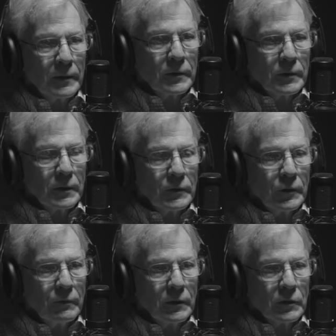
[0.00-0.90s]
as
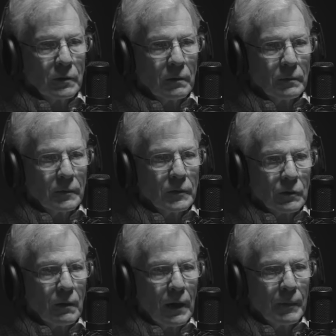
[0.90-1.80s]
you've
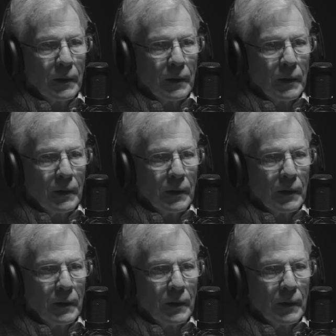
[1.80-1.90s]
described.